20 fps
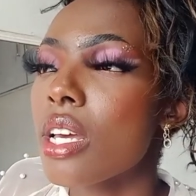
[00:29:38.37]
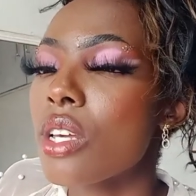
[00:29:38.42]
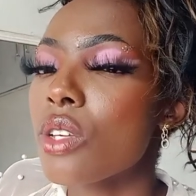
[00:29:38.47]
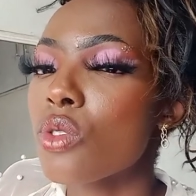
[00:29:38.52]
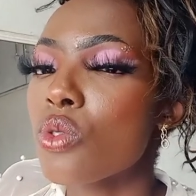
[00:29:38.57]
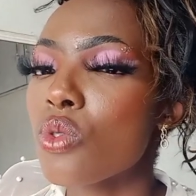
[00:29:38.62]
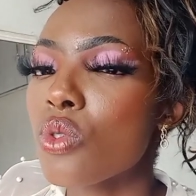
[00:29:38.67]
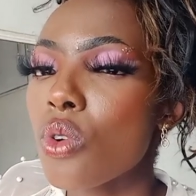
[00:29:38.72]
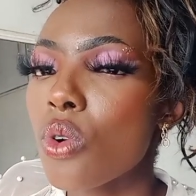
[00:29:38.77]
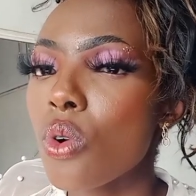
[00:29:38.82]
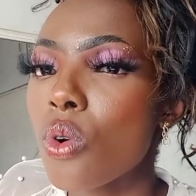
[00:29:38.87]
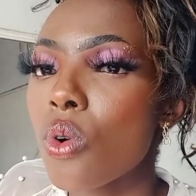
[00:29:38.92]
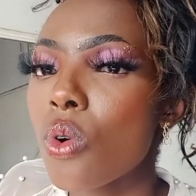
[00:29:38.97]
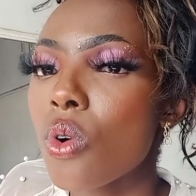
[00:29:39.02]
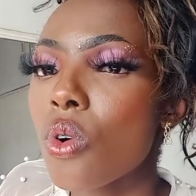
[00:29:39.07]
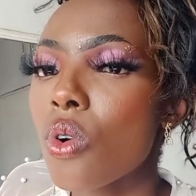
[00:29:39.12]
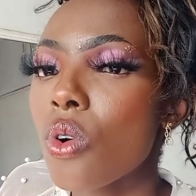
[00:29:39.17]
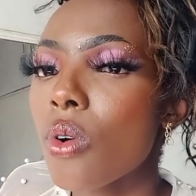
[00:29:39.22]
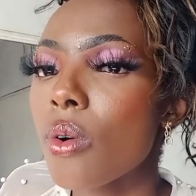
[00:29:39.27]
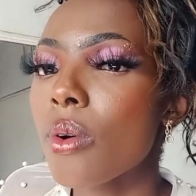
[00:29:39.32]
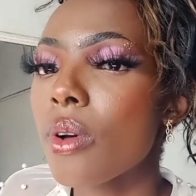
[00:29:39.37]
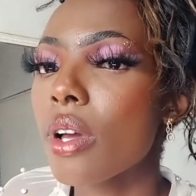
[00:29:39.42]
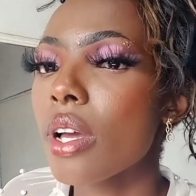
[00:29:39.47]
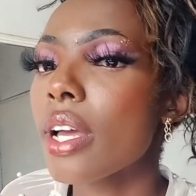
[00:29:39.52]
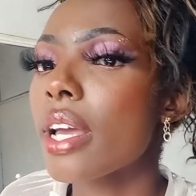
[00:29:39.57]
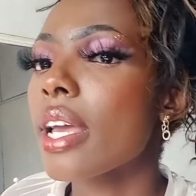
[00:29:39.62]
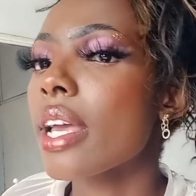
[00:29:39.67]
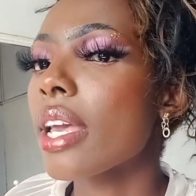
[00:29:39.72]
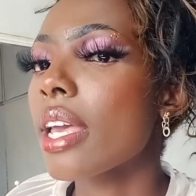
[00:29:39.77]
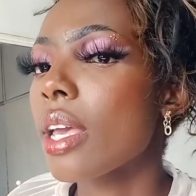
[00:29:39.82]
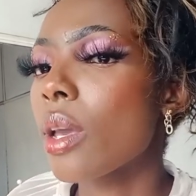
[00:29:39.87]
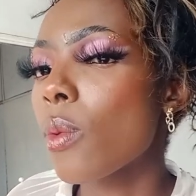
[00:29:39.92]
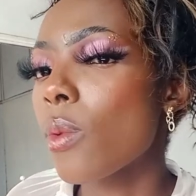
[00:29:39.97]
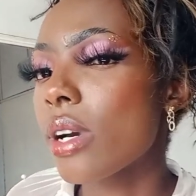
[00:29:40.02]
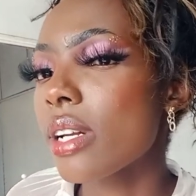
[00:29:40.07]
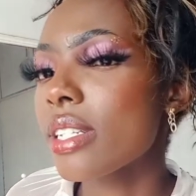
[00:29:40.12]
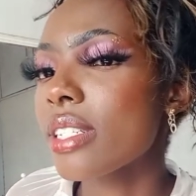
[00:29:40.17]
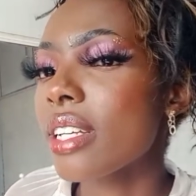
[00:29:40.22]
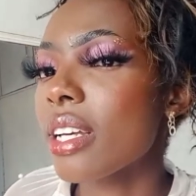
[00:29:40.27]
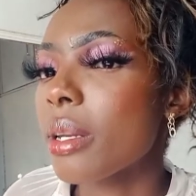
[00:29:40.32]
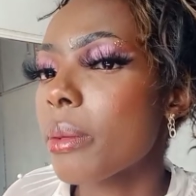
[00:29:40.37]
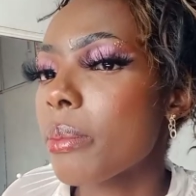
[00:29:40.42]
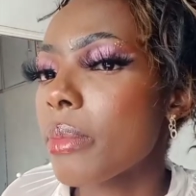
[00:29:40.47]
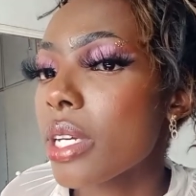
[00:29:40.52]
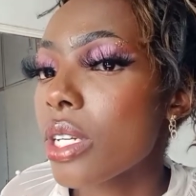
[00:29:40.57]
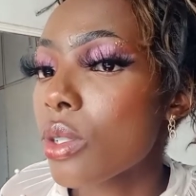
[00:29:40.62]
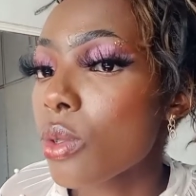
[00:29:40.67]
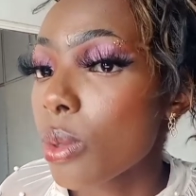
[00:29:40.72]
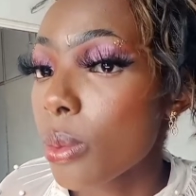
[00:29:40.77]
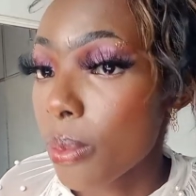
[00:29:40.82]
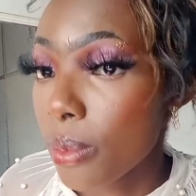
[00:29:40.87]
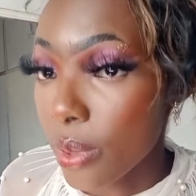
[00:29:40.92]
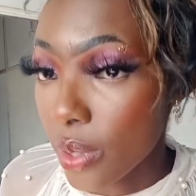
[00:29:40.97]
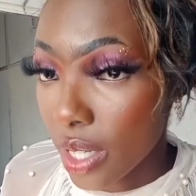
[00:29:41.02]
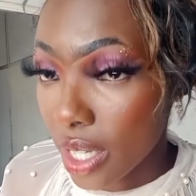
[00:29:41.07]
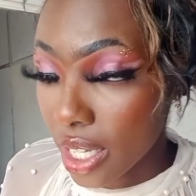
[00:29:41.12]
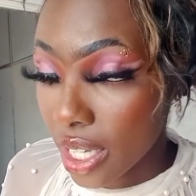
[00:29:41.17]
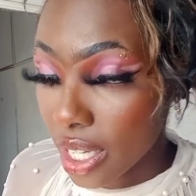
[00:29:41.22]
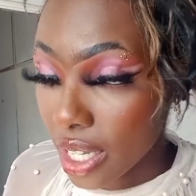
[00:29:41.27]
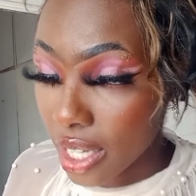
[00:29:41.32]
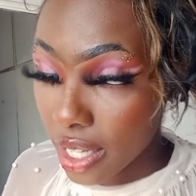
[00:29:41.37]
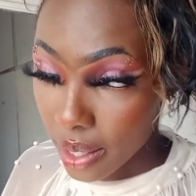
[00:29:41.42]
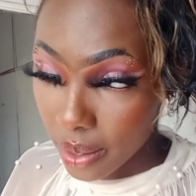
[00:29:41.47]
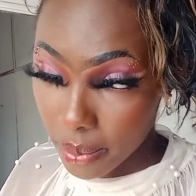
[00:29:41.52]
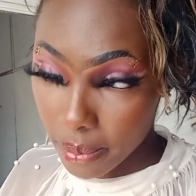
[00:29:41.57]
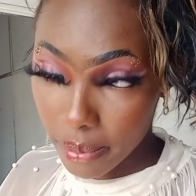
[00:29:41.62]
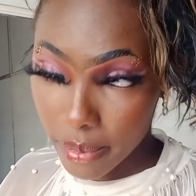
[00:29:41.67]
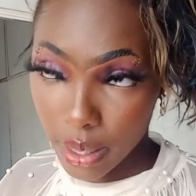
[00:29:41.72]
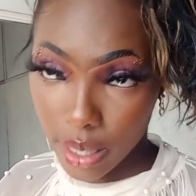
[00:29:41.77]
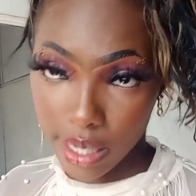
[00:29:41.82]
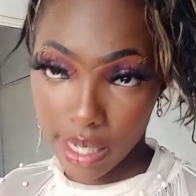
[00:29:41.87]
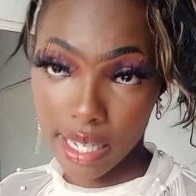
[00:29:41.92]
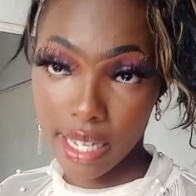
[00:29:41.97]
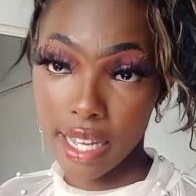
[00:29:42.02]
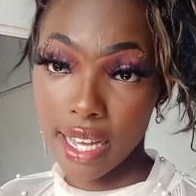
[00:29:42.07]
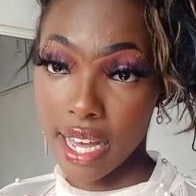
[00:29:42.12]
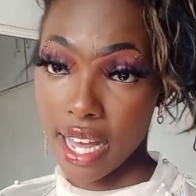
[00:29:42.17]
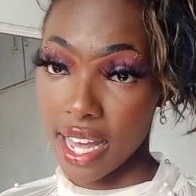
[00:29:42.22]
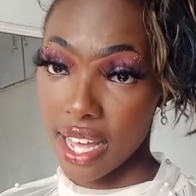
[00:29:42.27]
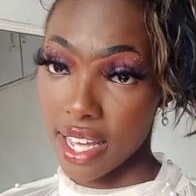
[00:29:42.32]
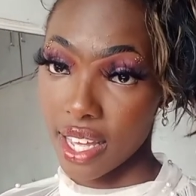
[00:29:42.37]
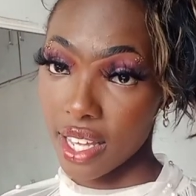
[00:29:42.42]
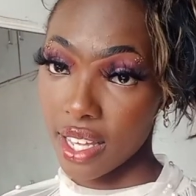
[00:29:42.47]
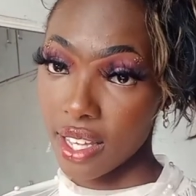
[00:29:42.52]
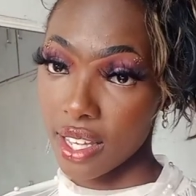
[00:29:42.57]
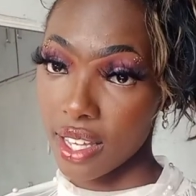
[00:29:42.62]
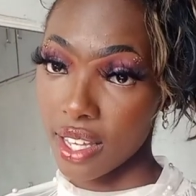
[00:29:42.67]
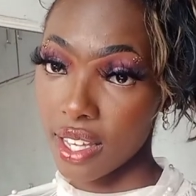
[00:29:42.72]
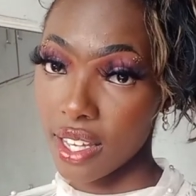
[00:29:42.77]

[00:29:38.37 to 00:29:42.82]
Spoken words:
So he wanted me to bring him a guy